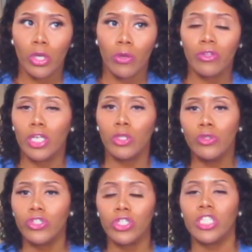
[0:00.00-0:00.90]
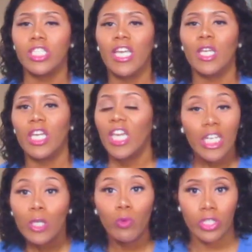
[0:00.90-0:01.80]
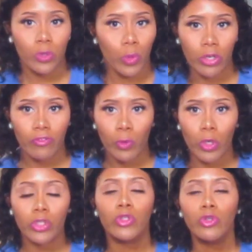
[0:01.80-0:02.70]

know that you shouldn't take anyone's word for it.